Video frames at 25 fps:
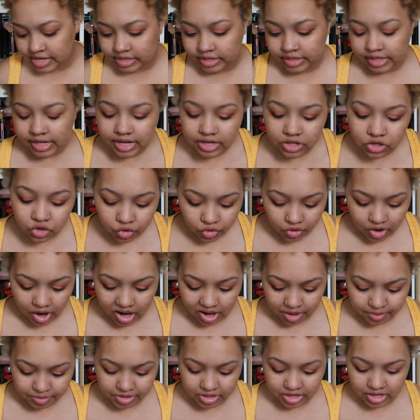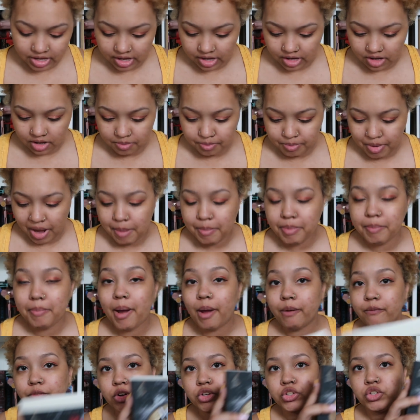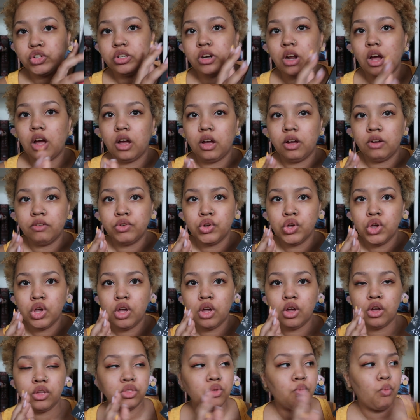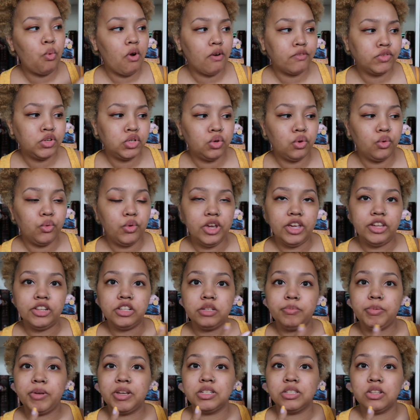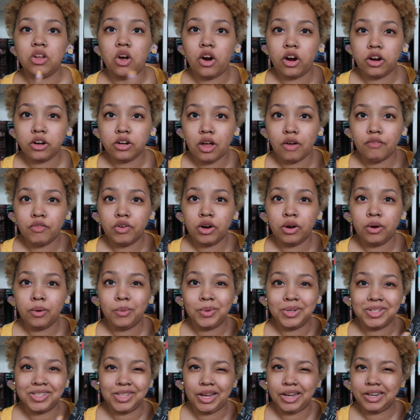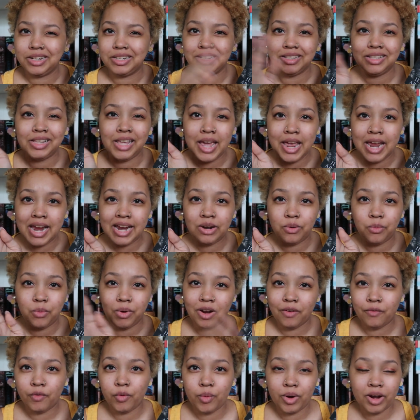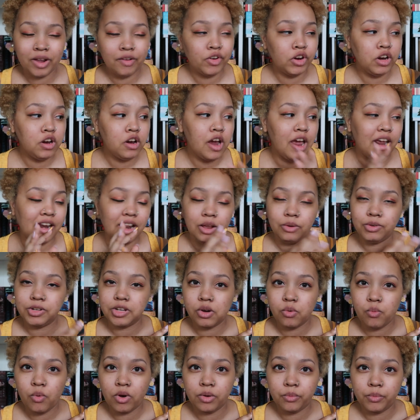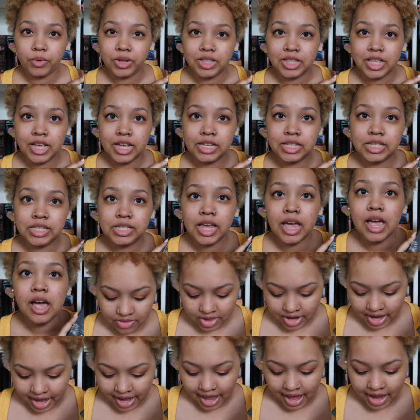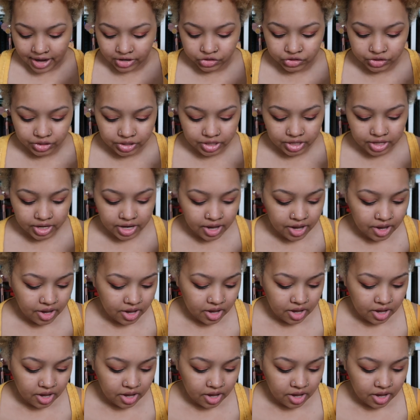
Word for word: did grab the paperback version of the War of Two Queens because the hardcover was like delayed or whatever, whatever, and I did want to read this. And then I actually,